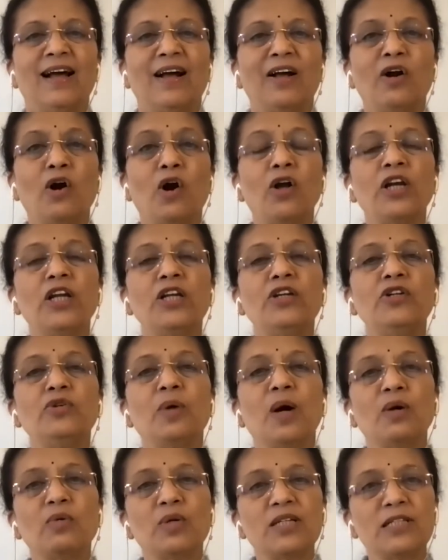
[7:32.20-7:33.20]
gone into
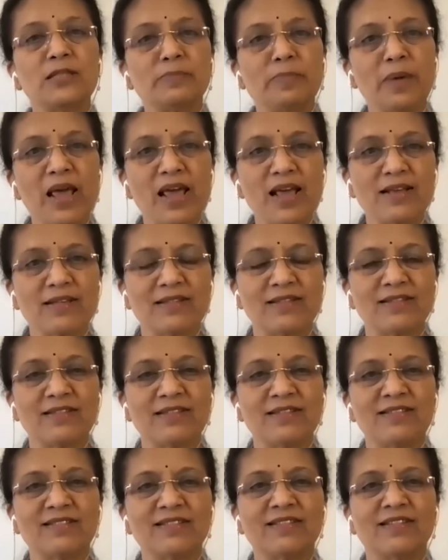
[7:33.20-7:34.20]
outer
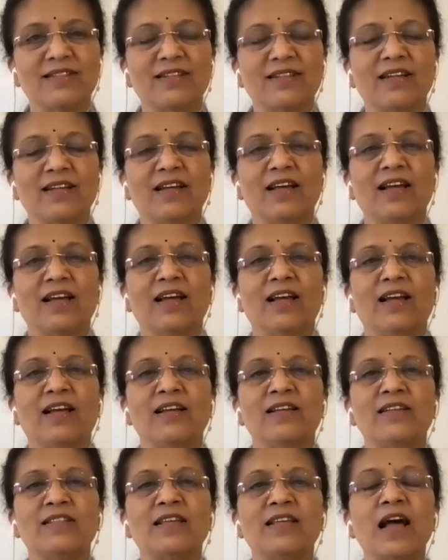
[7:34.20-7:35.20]
space.
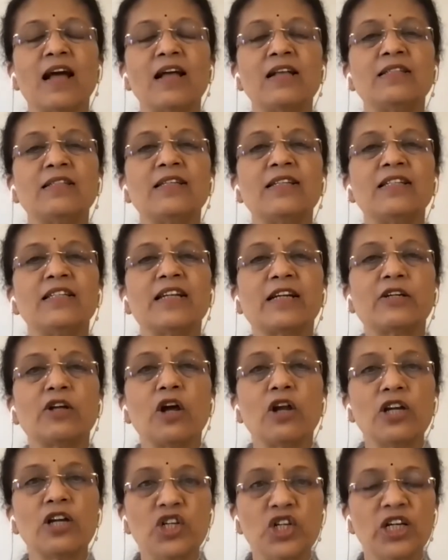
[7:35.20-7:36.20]
Science and
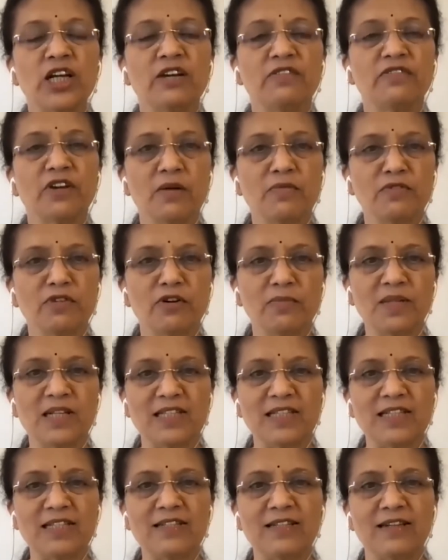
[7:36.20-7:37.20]
technology have come from
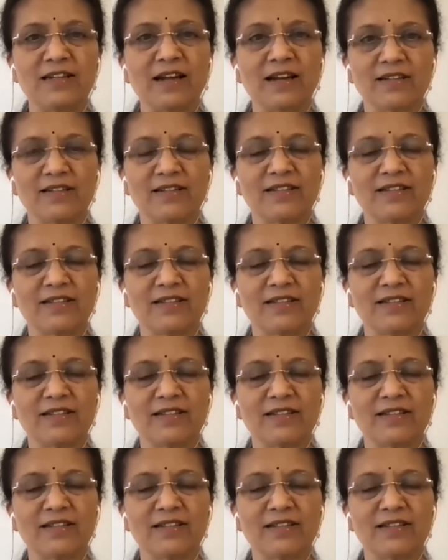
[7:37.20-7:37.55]
this intellect.